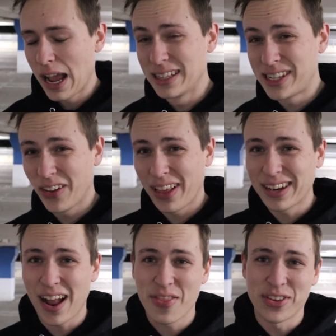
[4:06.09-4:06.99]
until I
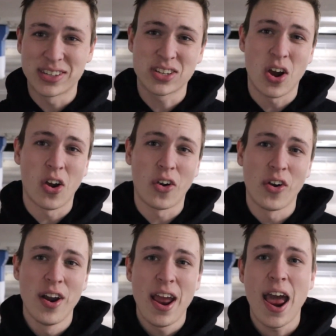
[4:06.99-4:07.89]
got this car
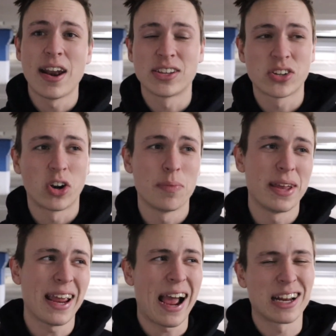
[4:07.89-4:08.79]
and I started
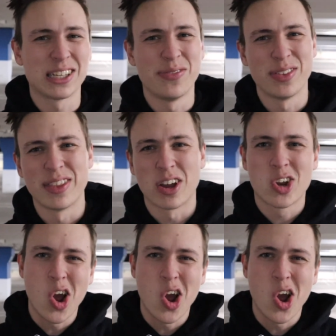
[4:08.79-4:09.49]
being active in the